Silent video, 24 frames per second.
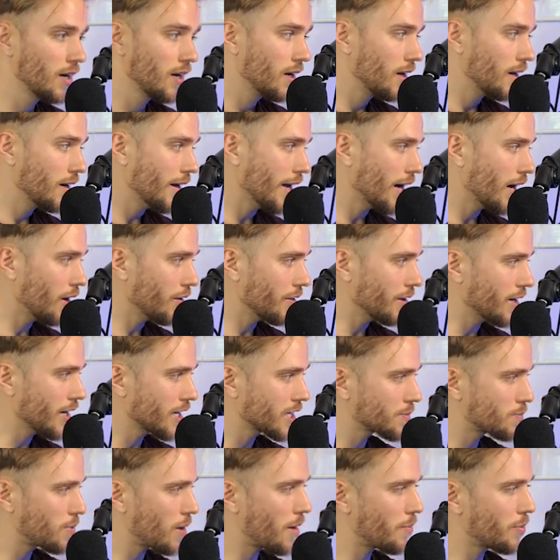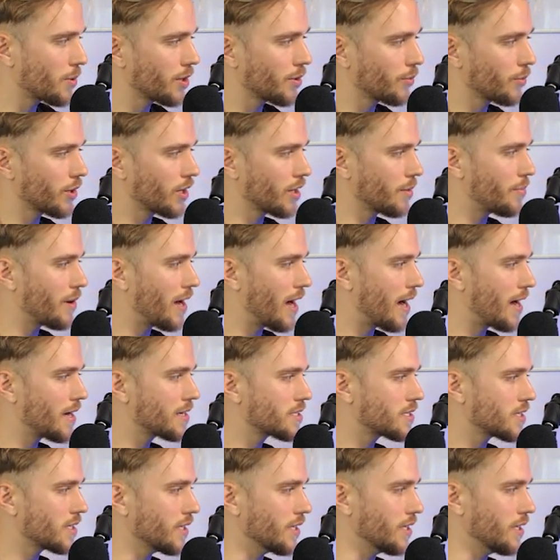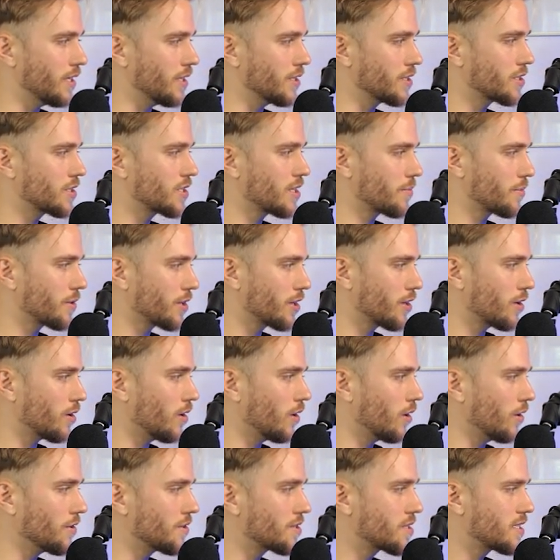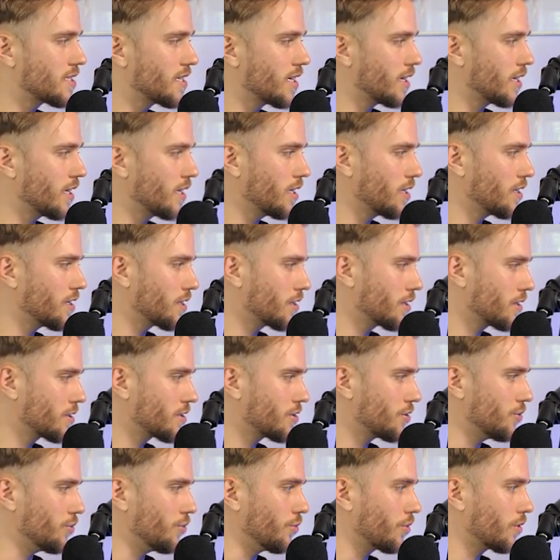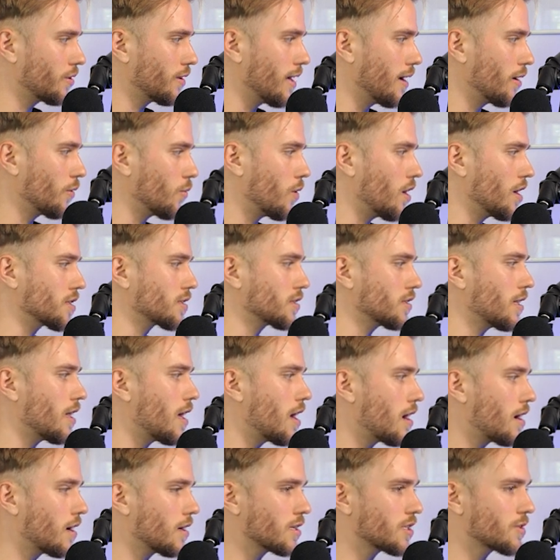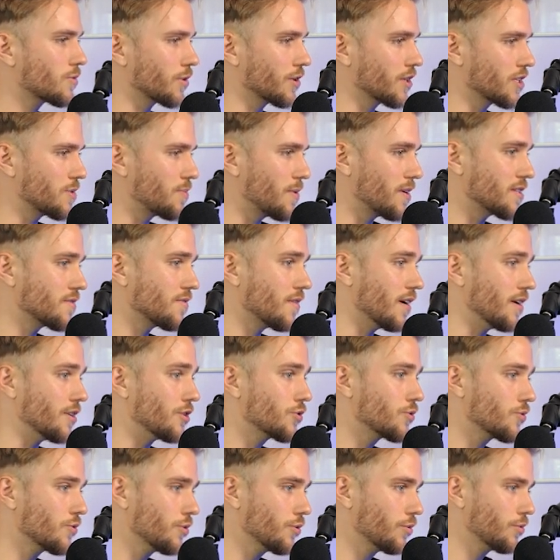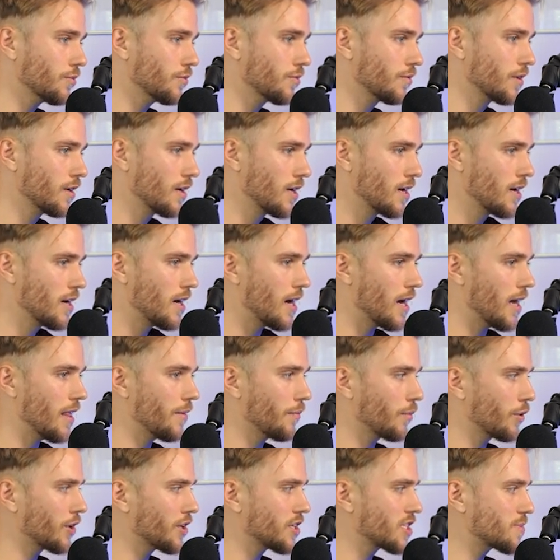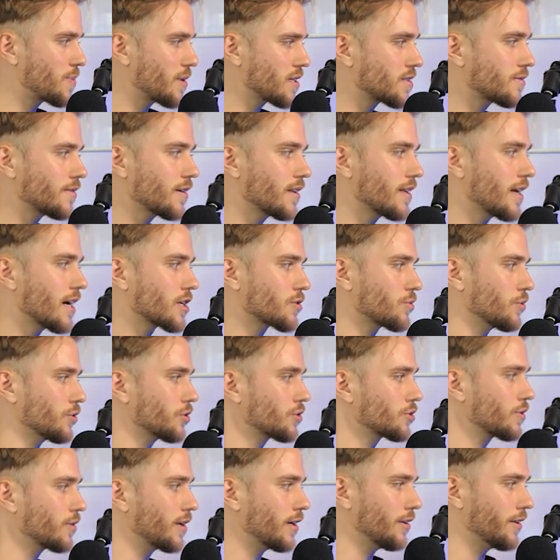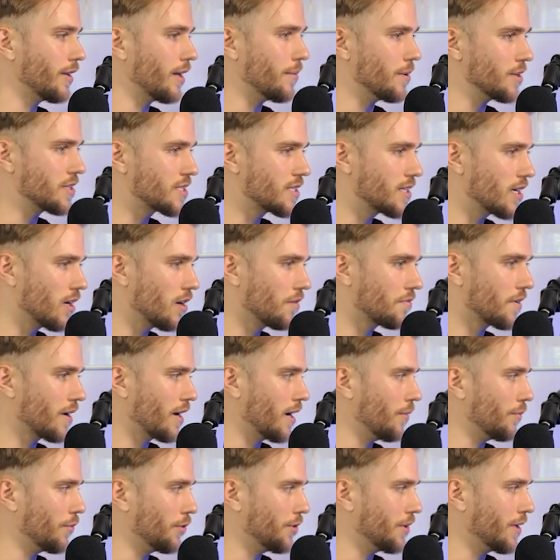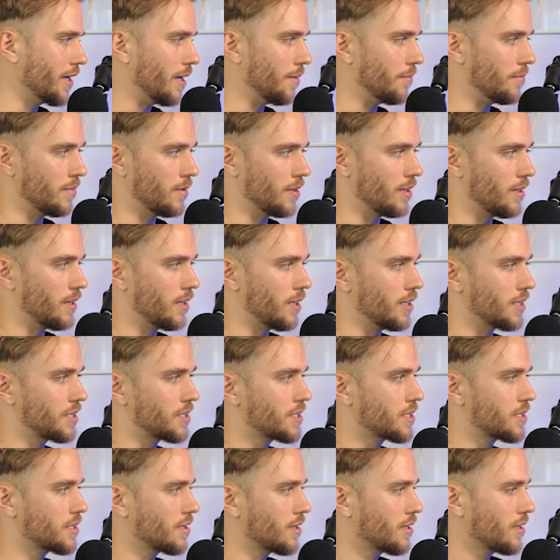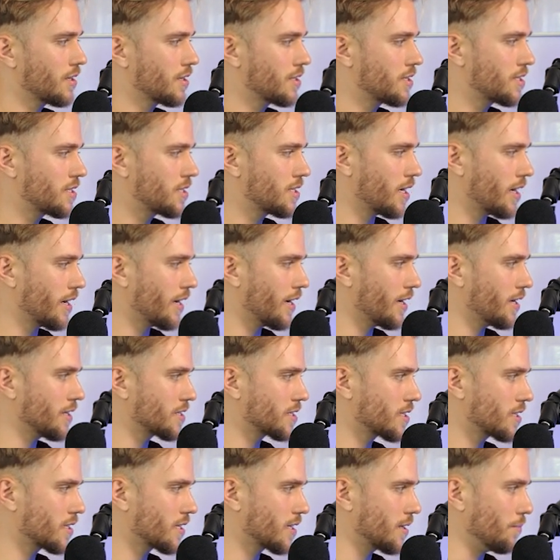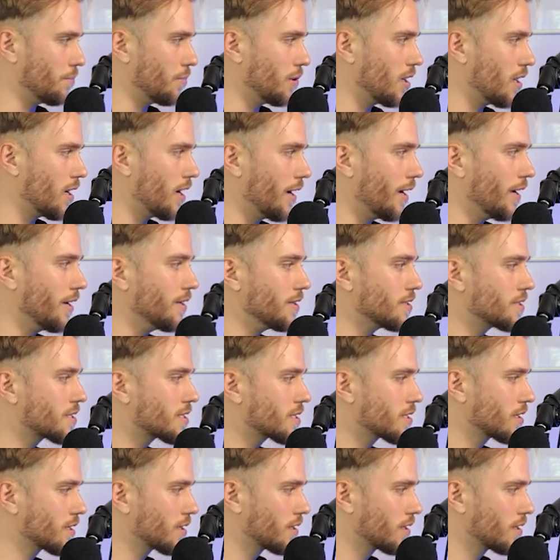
Now, the next property we're going to pass is something called send to CloudWatch logs. We're going to specify true. And then we're going to specify the actual trail name itself. And we'll name this CIS compliance